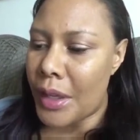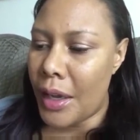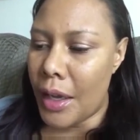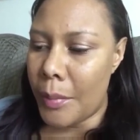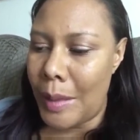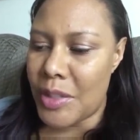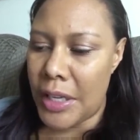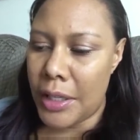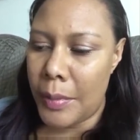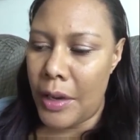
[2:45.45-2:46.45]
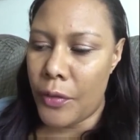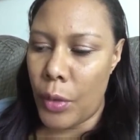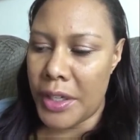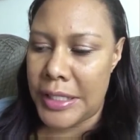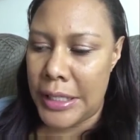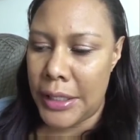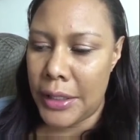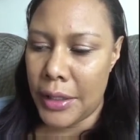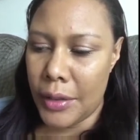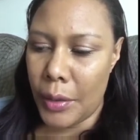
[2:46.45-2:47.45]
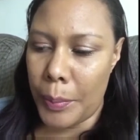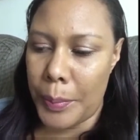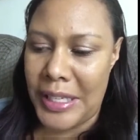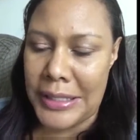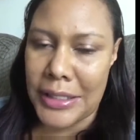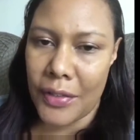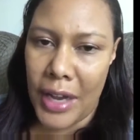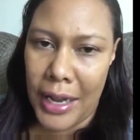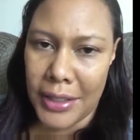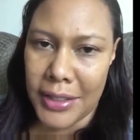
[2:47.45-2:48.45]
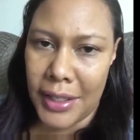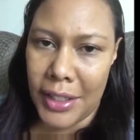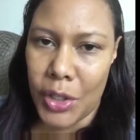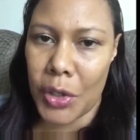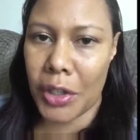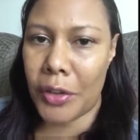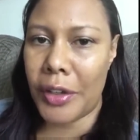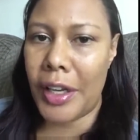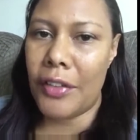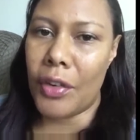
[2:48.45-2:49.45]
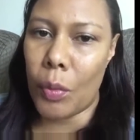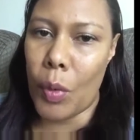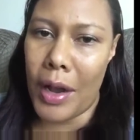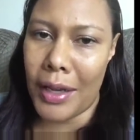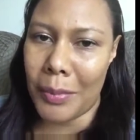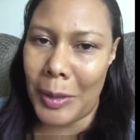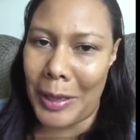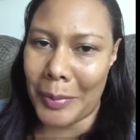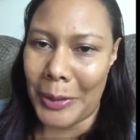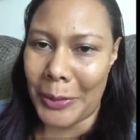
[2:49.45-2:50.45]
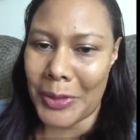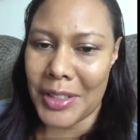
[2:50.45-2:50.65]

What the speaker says: I'm talking about 14 pieces of content that you can create from one blog post.